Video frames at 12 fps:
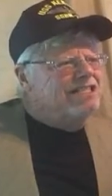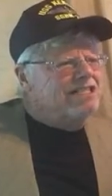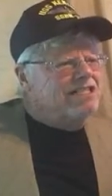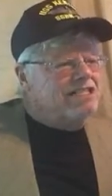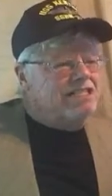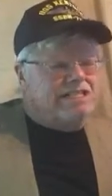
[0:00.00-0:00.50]

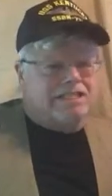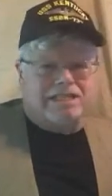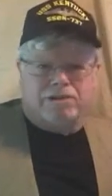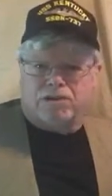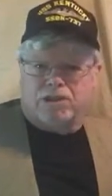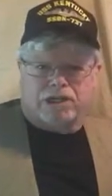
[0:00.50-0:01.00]
golly,
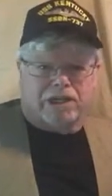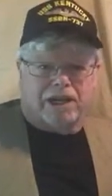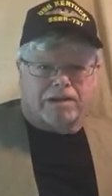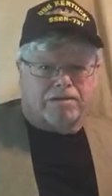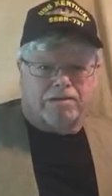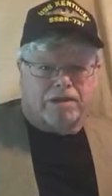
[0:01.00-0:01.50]
it was just
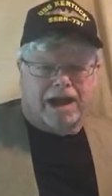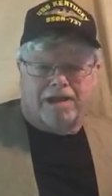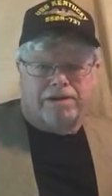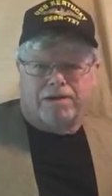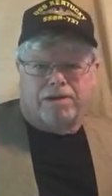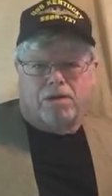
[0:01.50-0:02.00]
like, I
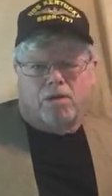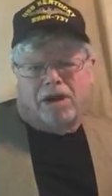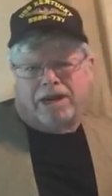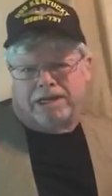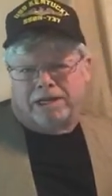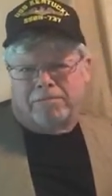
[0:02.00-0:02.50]
didn't know
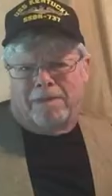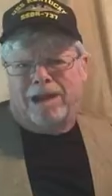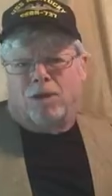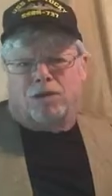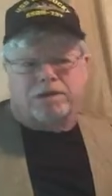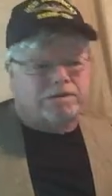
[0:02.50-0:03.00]
why it didn't
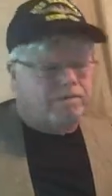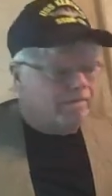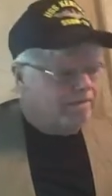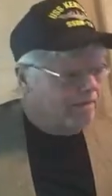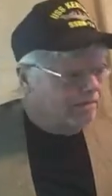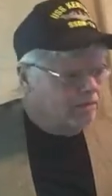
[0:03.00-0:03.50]
melt.
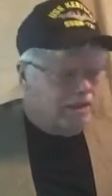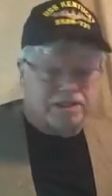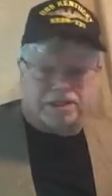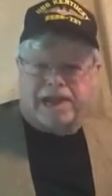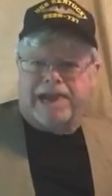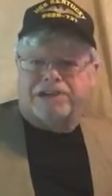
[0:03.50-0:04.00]
Well,
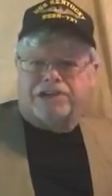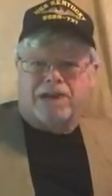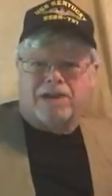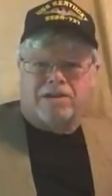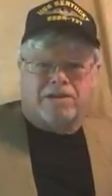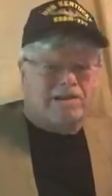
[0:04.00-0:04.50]
it's cast
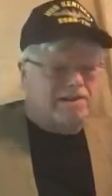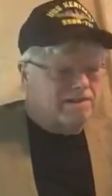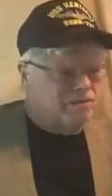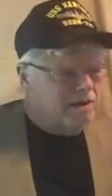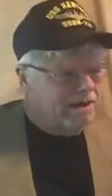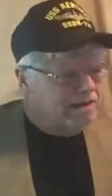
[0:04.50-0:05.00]
iron,
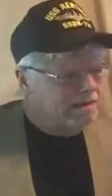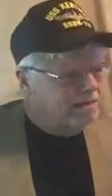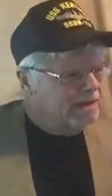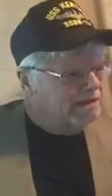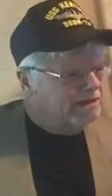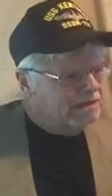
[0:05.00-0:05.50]
that's why it
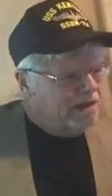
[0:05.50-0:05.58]
didn't melt.